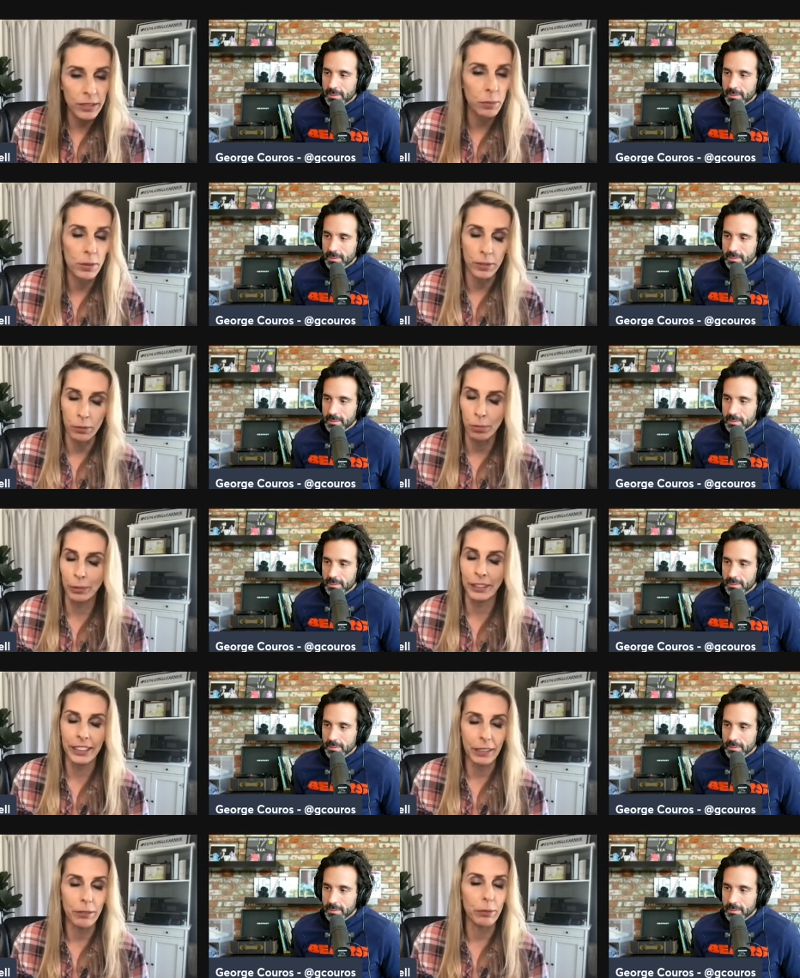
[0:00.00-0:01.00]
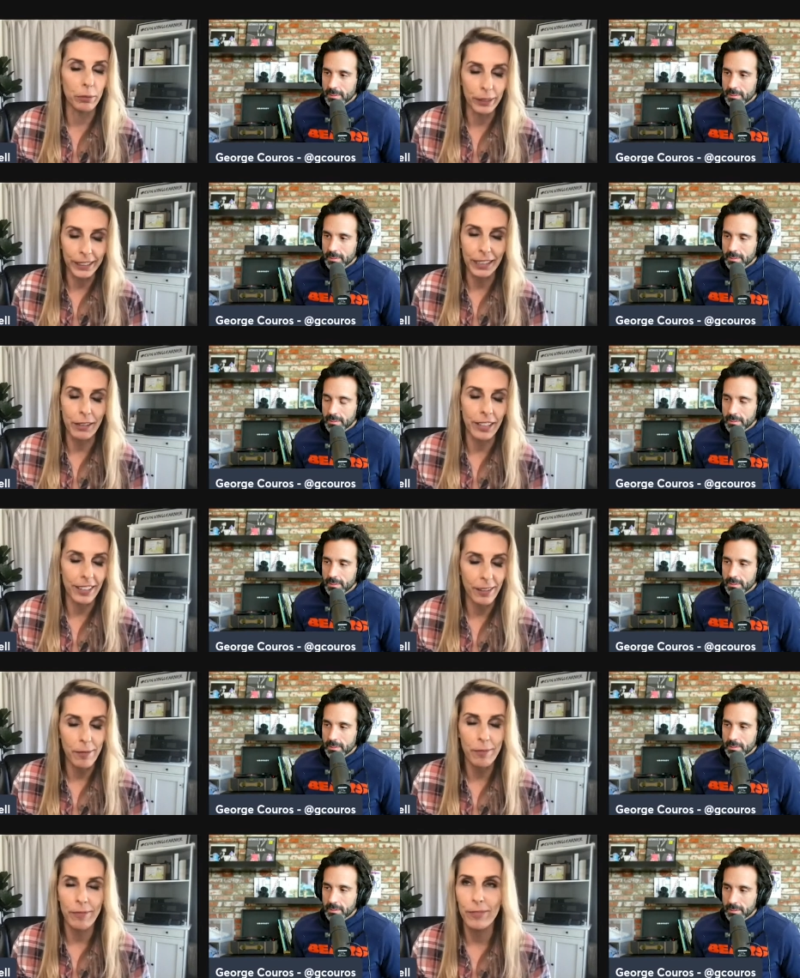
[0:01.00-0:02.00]
Speaker 1: was a really, really
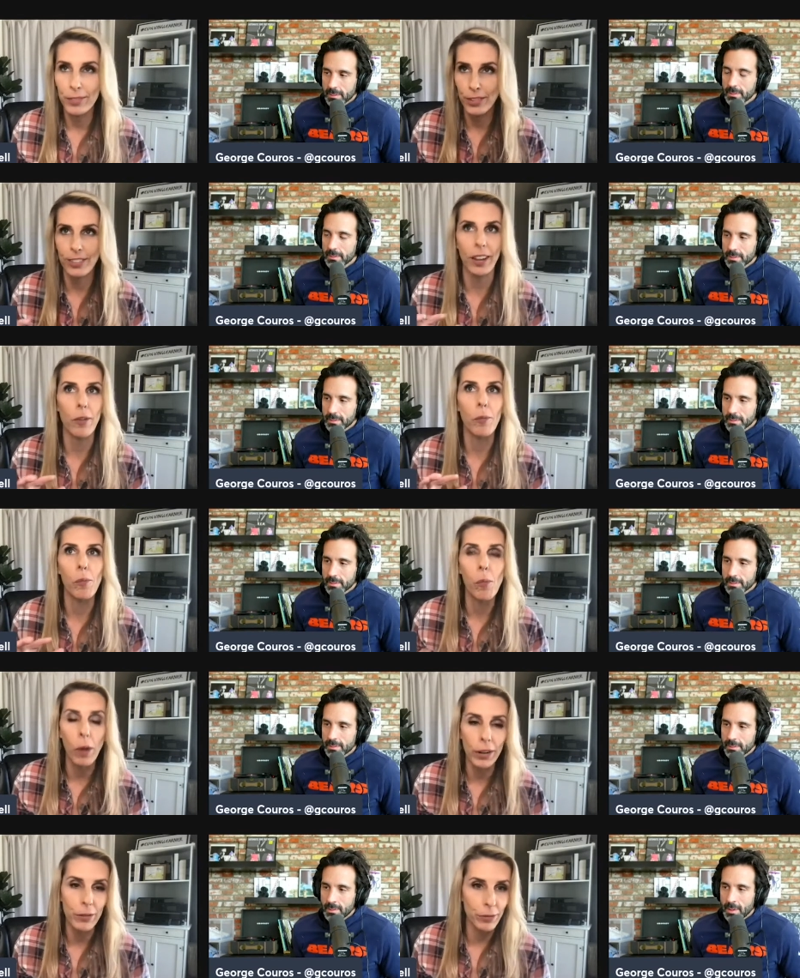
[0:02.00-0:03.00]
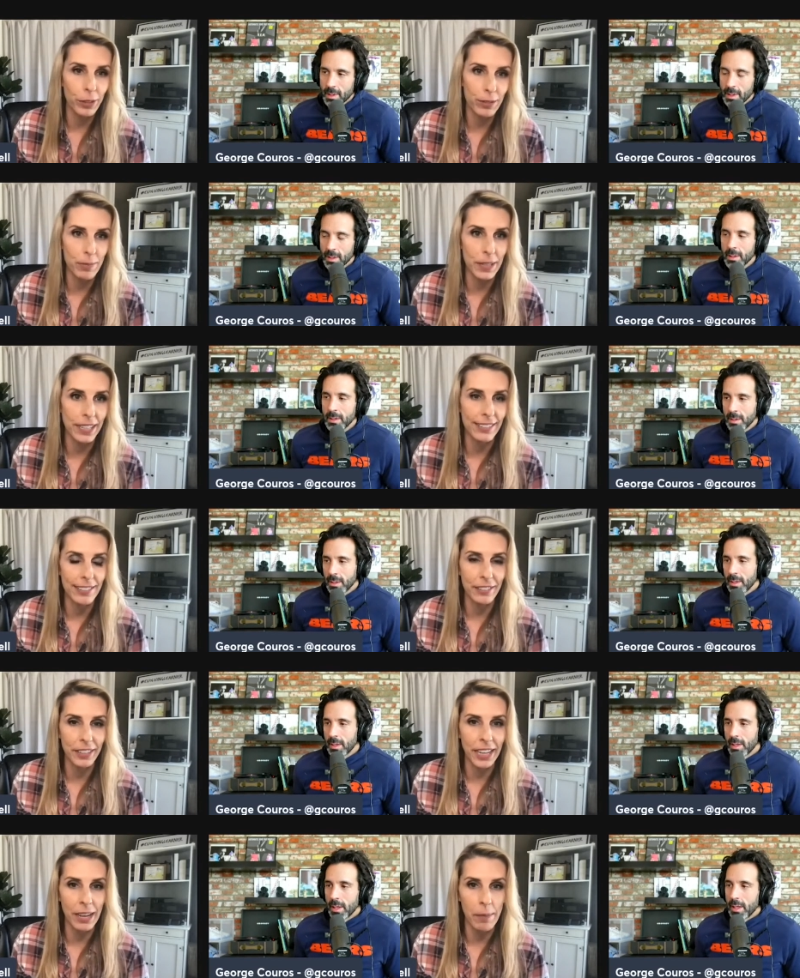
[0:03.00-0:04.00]
mm-hmm. just wonderful experience
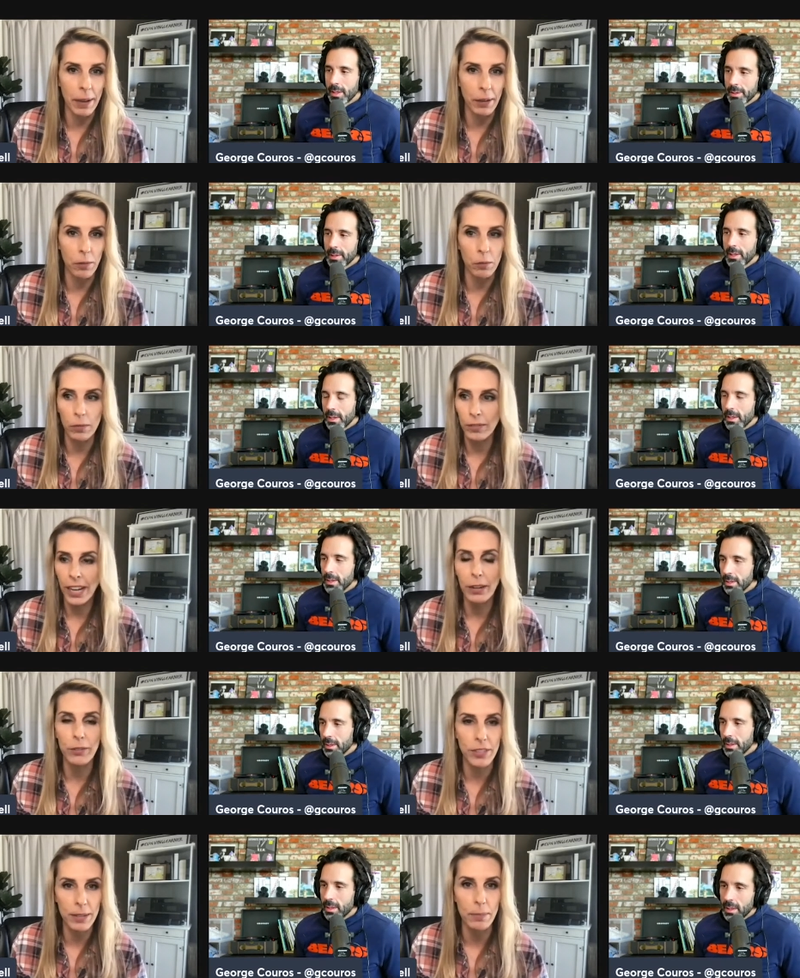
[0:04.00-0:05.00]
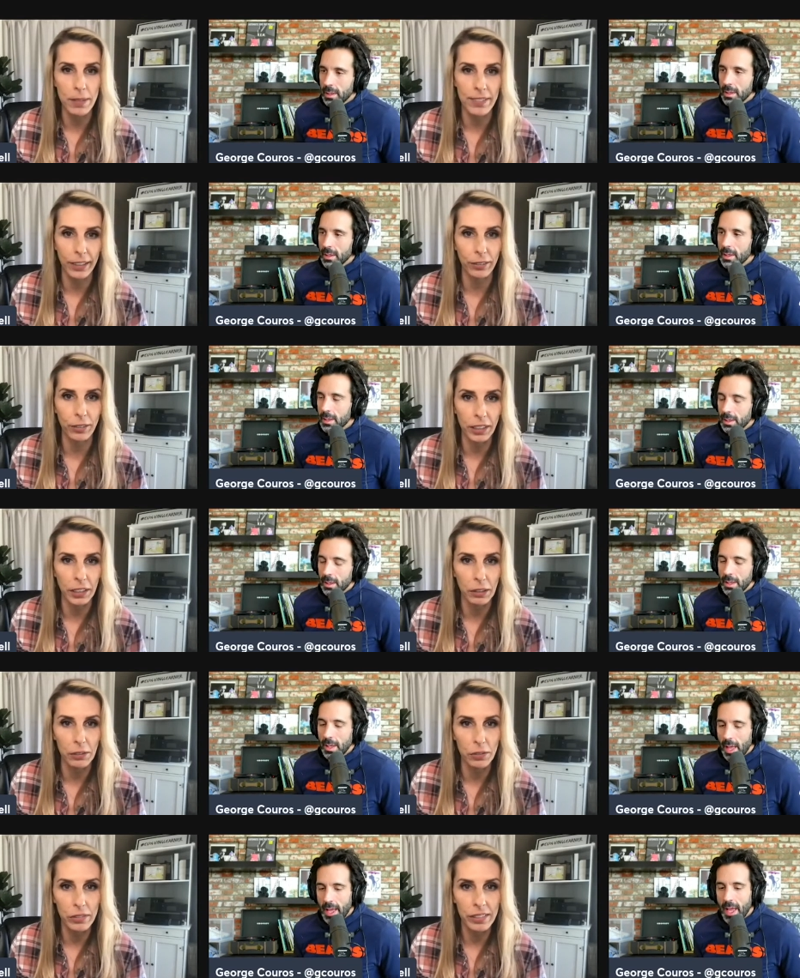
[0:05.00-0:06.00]
learning about how deep this actually
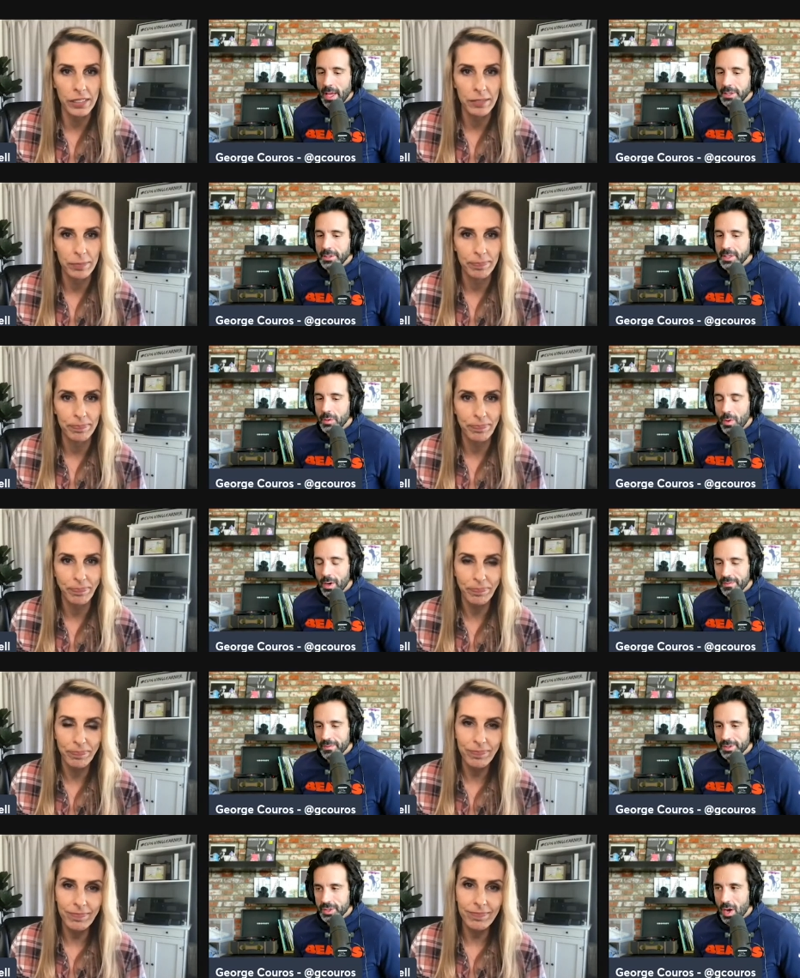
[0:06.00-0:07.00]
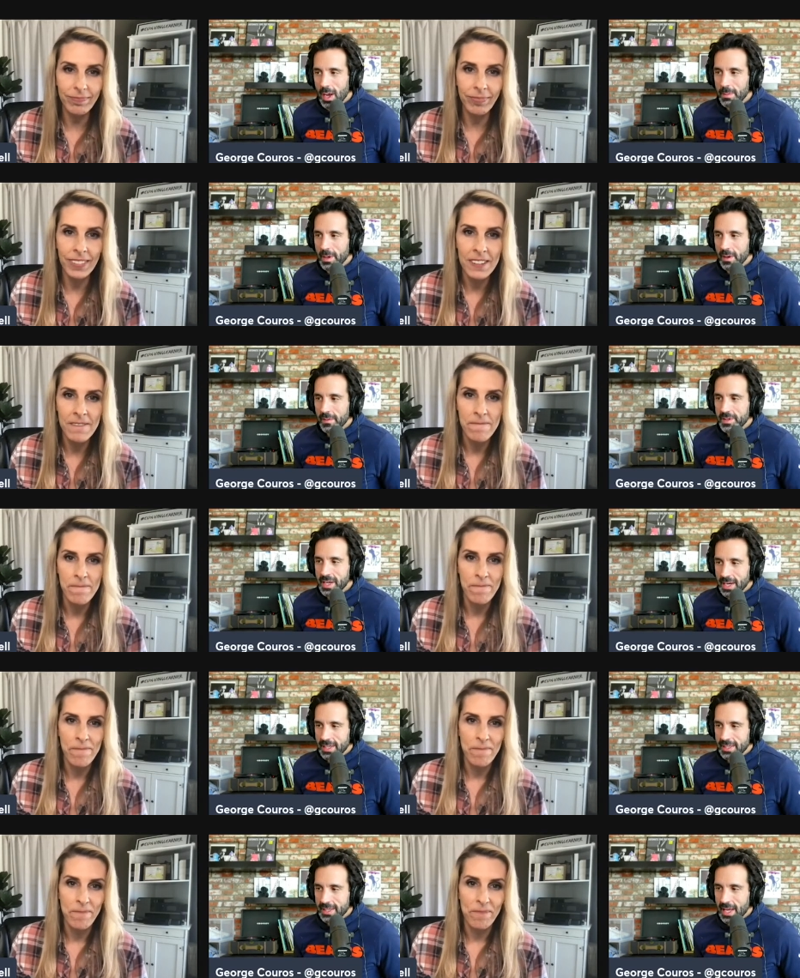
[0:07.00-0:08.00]
goes.
Speaker 2: And you did a wonderful job of
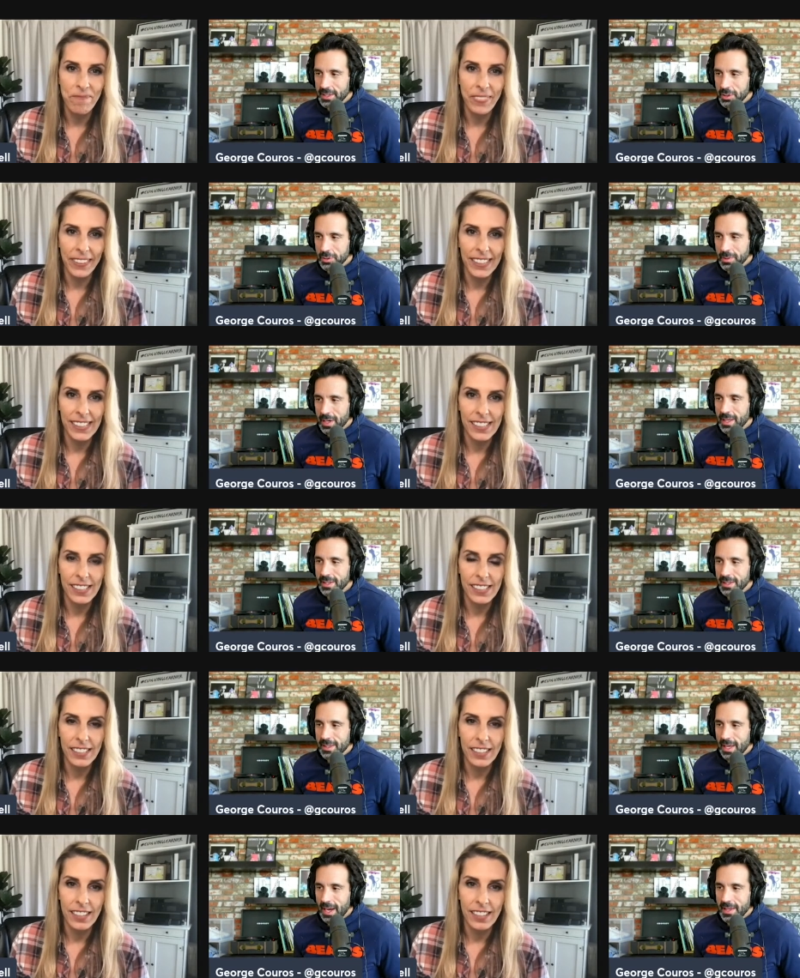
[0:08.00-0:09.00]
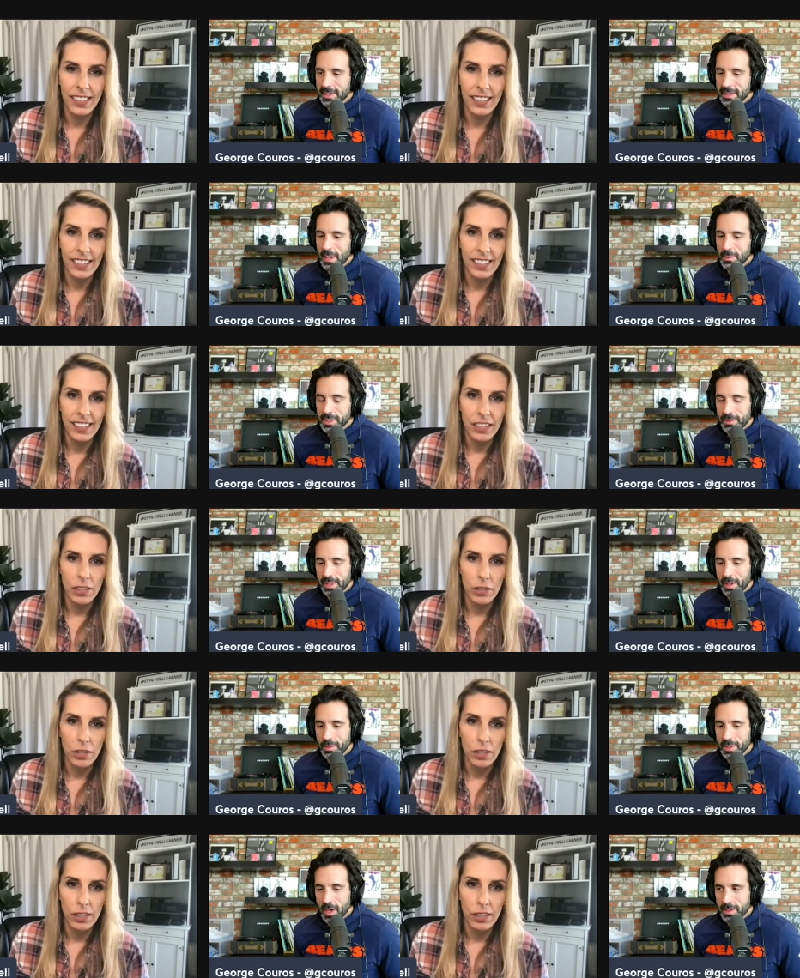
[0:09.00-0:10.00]
connecting that too. And I think I think that was something that
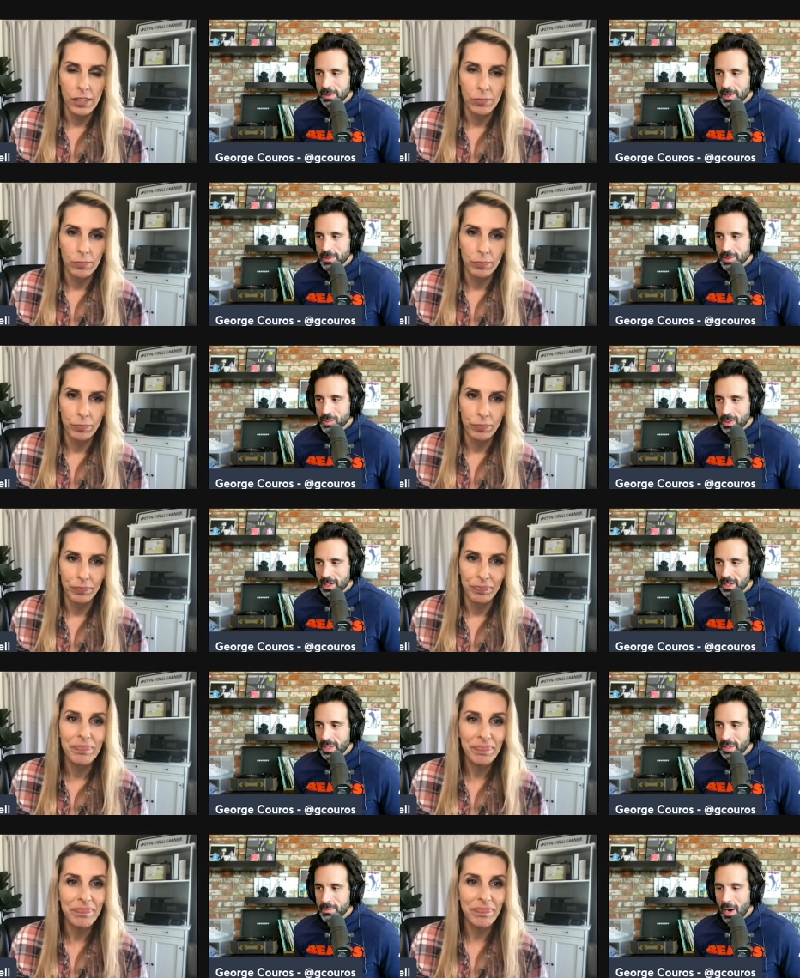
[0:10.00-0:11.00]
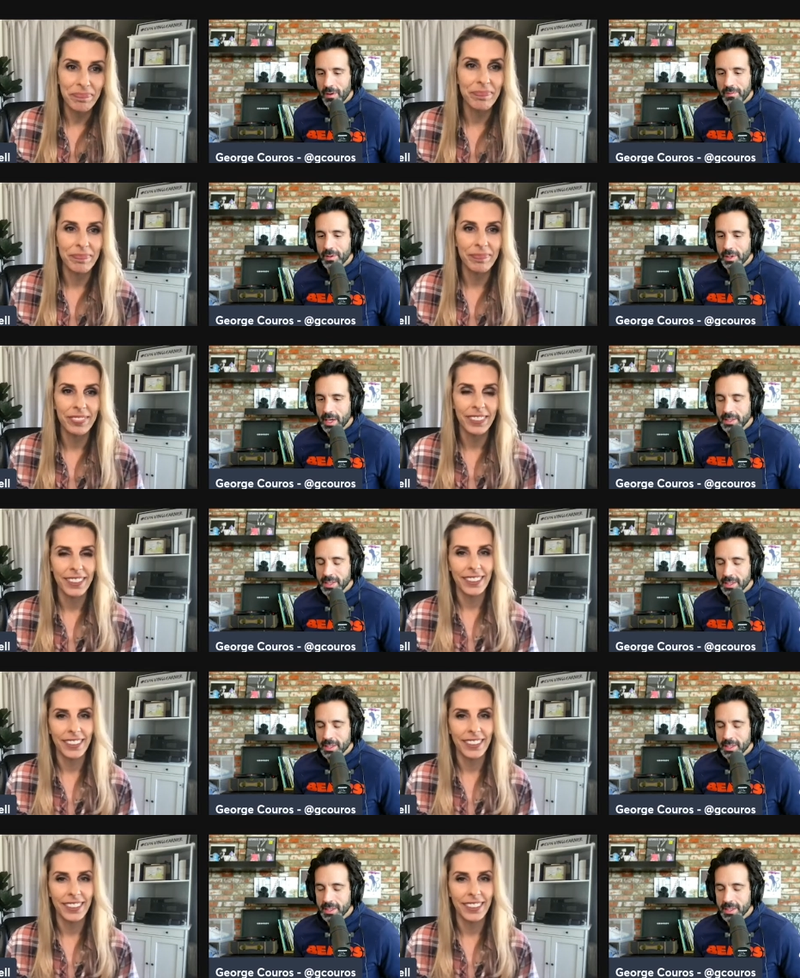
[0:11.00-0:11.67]
we talked about that was really powerful. And I just